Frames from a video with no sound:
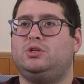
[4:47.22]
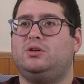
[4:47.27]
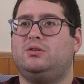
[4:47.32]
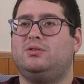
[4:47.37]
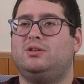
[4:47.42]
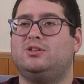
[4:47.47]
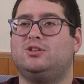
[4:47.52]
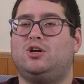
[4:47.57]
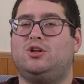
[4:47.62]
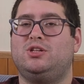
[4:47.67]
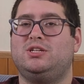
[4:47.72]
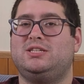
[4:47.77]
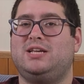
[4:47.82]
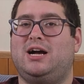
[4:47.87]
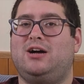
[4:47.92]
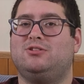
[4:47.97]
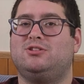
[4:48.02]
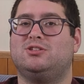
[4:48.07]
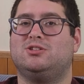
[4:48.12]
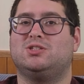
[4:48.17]
There's all these
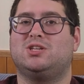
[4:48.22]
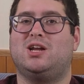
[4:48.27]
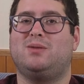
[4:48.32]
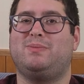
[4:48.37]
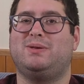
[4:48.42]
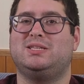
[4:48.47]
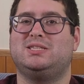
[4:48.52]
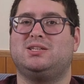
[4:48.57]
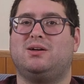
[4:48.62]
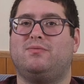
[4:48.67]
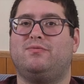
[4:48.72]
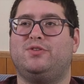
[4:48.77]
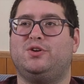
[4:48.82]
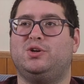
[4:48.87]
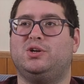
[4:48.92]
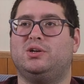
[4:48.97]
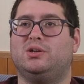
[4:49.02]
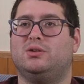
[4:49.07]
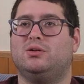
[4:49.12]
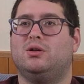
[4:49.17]
houses. There's gotta be some food
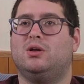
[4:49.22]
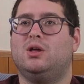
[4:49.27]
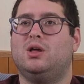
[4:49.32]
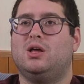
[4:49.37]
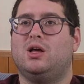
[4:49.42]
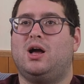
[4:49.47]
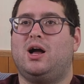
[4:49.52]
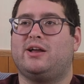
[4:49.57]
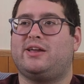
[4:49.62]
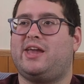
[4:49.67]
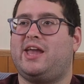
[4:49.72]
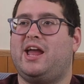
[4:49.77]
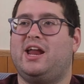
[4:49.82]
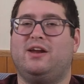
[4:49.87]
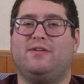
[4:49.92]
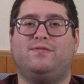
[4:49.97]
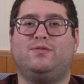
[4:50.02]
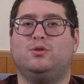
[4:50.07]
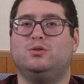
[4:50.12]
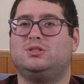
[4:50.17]
and a can of
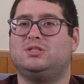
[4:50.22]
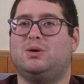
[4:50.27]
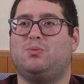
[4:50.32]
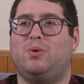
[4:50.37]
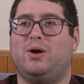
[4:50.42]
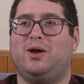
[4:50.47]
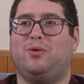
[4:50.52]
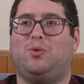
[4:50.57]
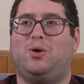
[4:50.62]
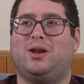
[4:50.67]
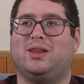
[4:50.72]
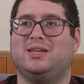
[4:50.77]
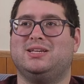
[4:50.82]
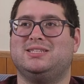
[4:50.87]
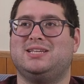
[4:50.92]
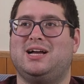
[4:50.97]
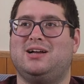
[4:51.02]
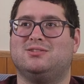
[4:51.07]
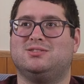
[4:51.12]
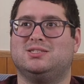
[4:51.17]
food somewhere in one of these
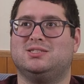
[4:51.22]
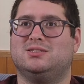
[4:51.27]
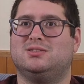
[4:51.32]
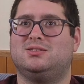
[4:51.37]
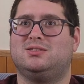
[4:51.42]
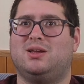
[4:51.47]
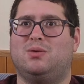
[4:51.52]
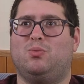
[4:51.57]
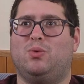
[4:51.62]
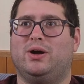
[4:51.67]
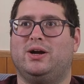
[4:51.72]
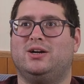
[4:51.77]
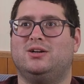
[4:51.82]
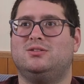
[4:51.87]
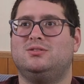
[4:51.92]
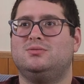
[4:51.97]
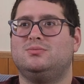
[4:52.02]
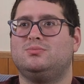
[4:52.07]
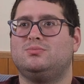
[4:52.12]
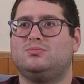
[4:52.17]
houses, somewhere.
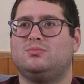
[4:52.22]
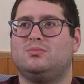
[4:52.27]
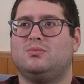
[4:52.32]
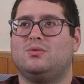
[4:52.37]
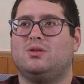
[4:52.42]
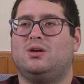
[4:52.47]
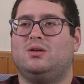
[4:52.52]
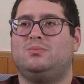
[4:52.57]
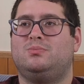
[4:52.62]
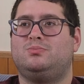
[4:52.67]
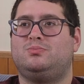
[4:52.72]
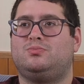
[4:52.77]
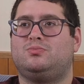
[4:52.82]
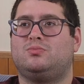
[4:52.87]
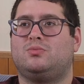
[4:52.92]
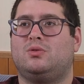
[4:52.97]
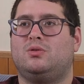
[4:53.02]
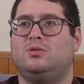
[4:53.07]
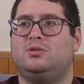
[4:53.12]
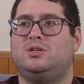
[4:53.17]

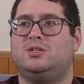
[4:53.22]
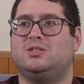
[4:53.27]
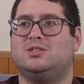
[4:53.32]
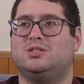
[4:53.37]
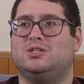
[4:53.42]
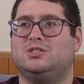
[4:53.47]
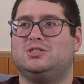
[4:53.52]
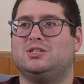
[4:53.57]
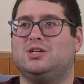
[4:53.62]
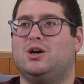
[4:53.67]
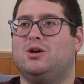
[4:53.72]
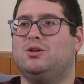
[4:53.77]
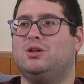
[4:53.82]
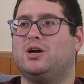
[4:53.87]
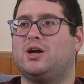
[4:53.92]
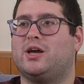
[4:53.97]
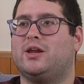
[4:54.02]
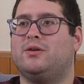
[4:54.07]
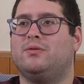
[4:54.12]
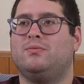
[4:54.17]
Doesn't hurt to go
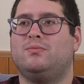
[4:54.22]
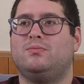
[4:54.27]
looking.